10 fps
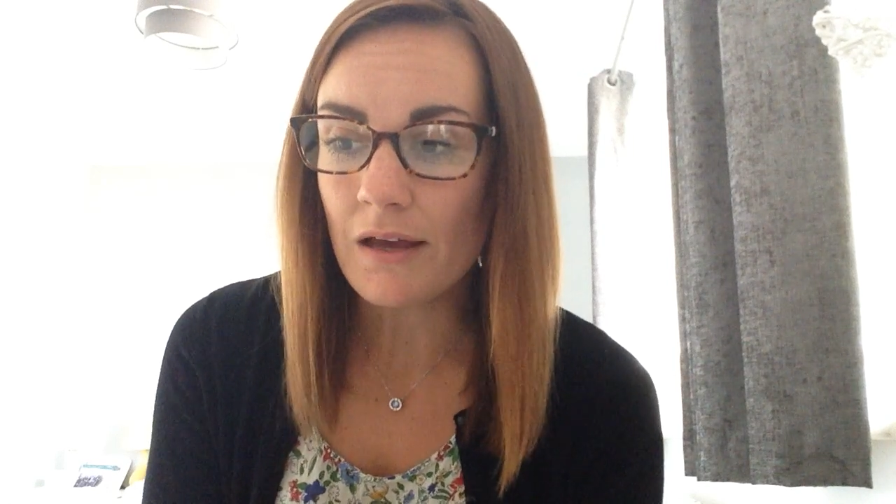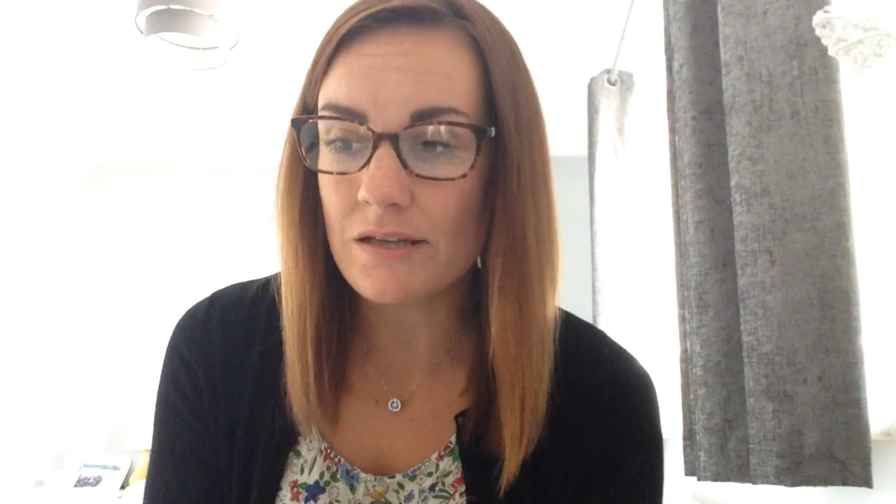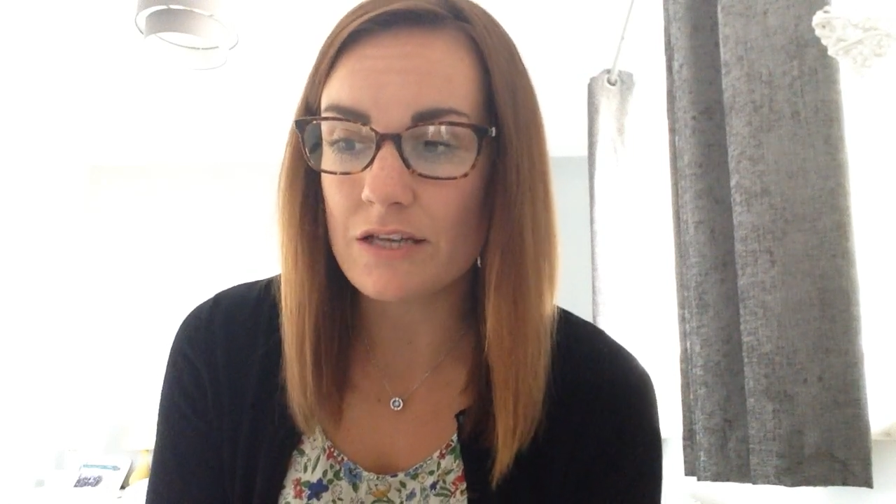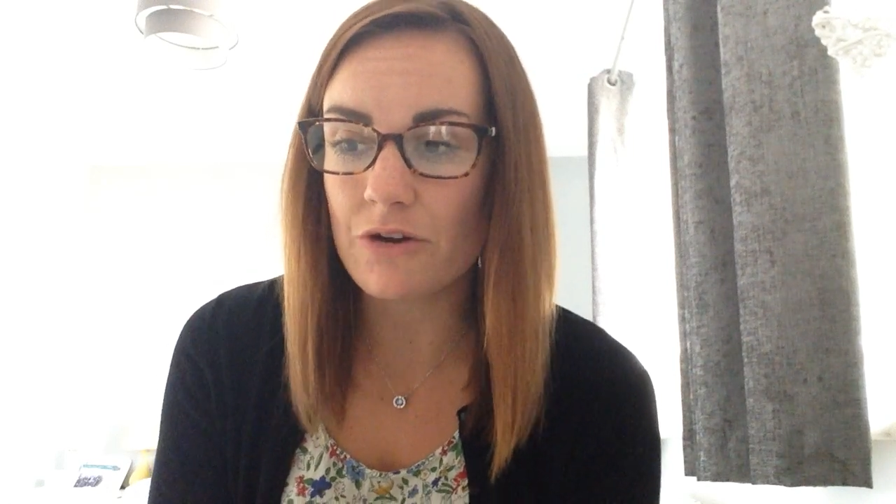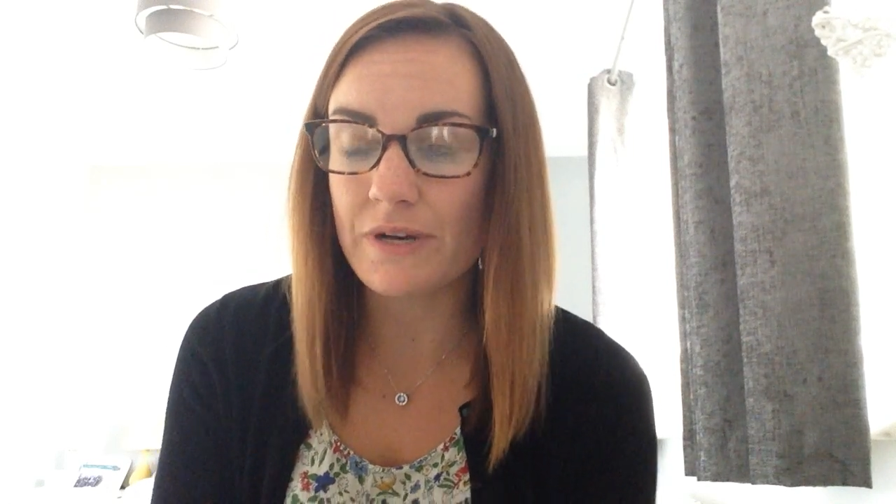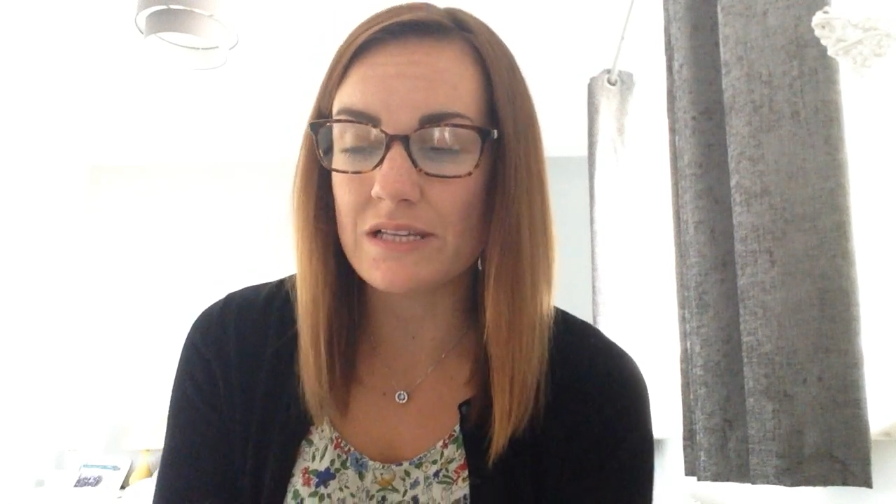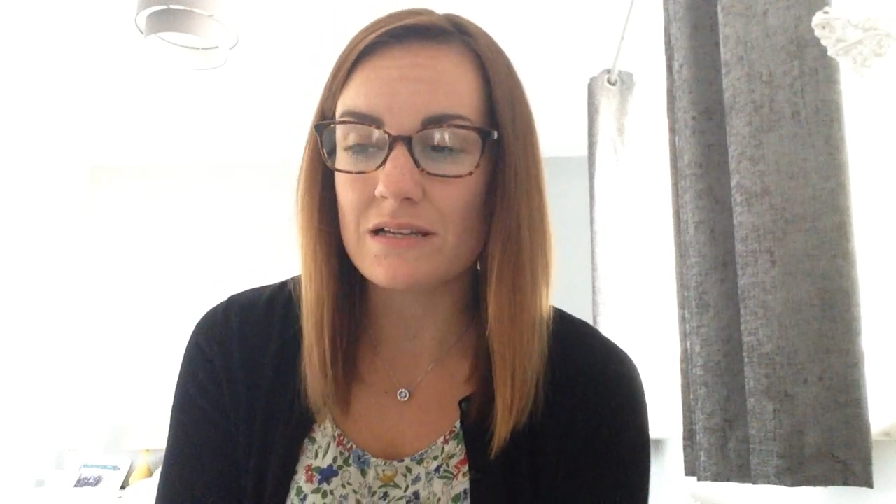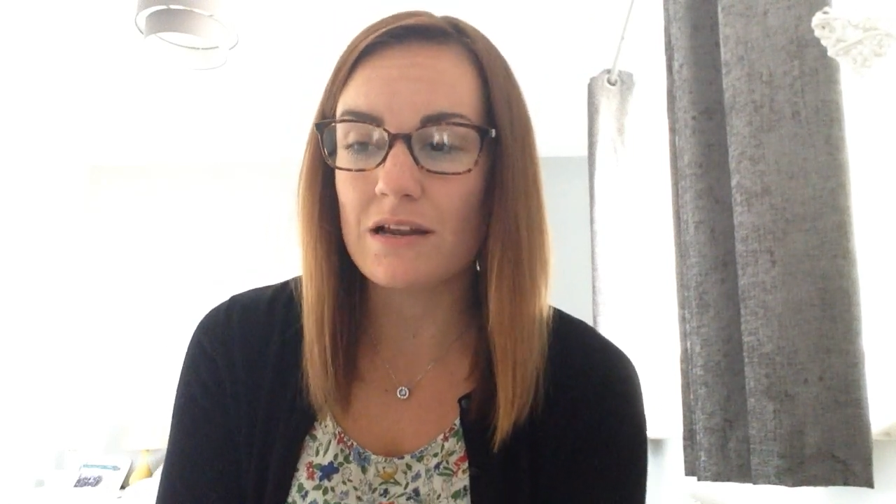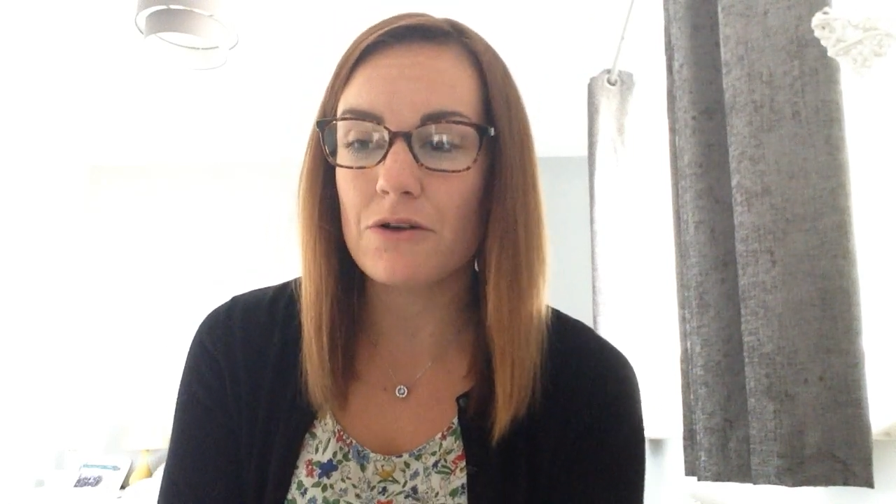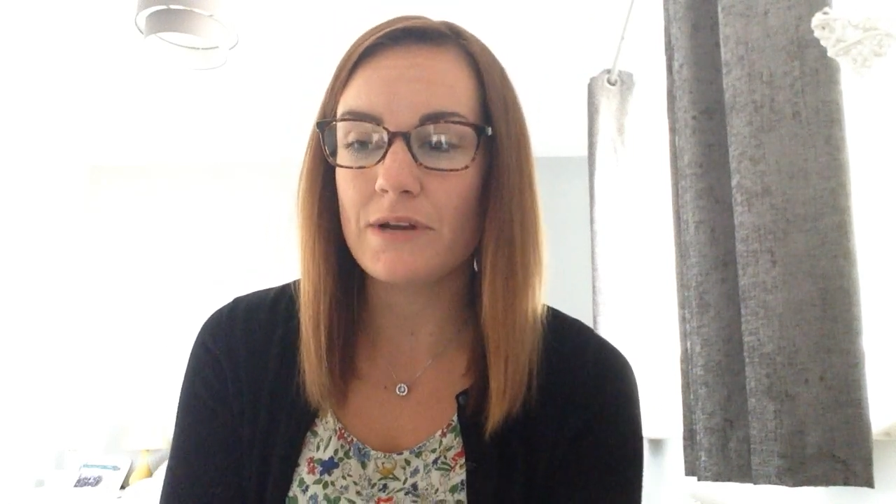So we're
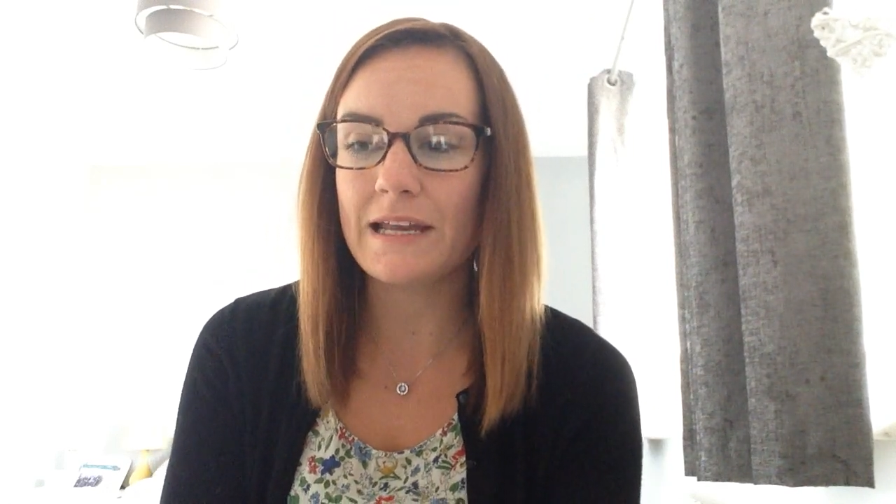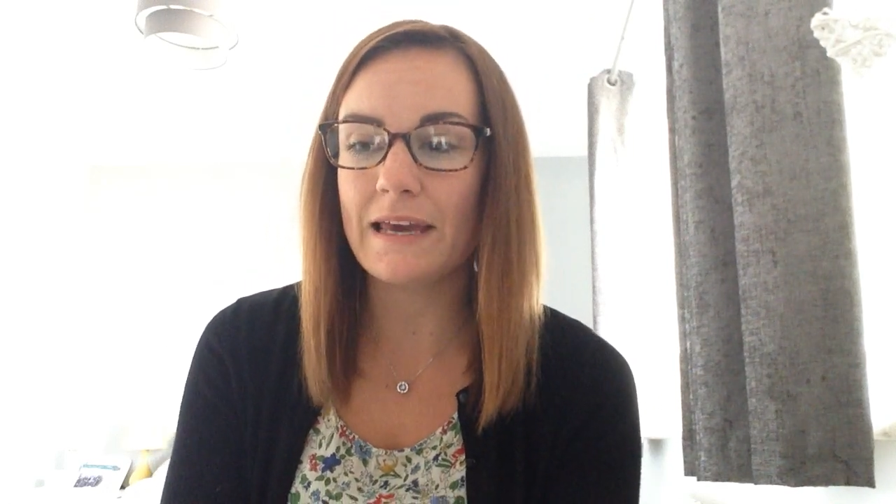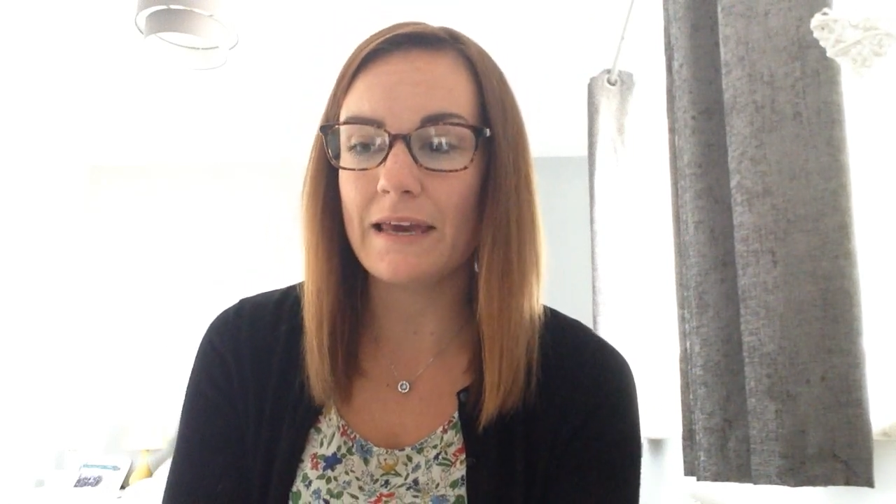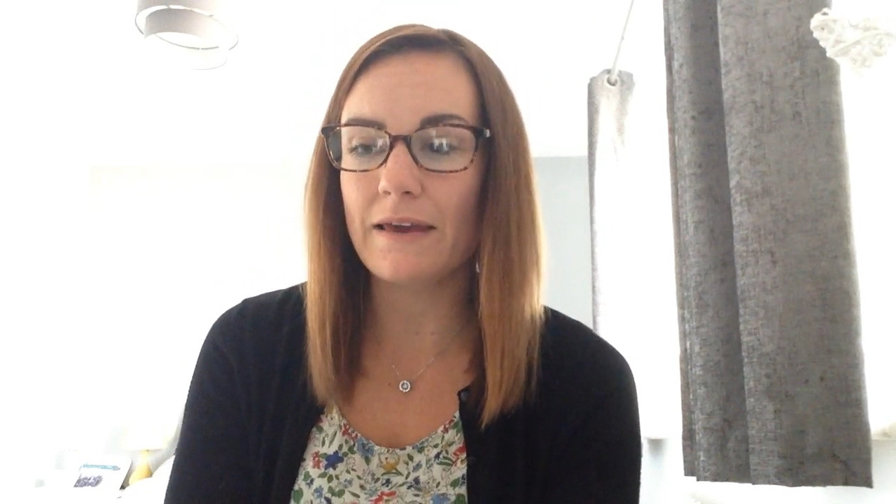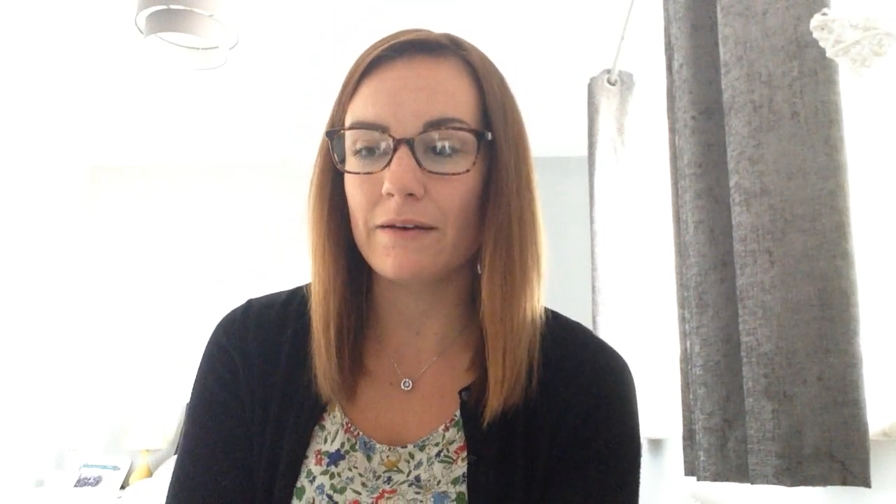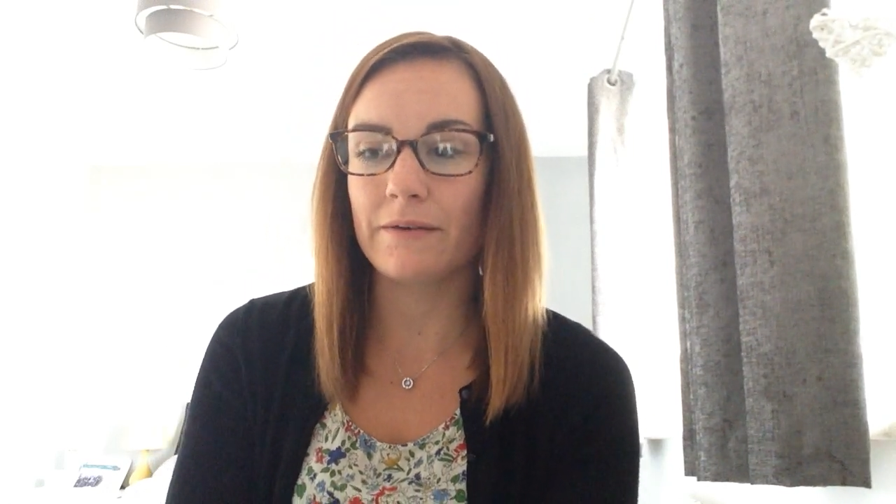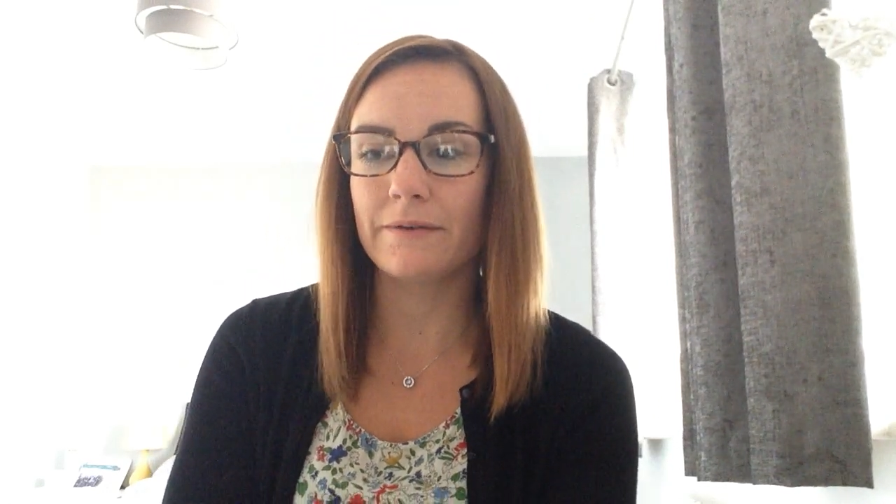slowly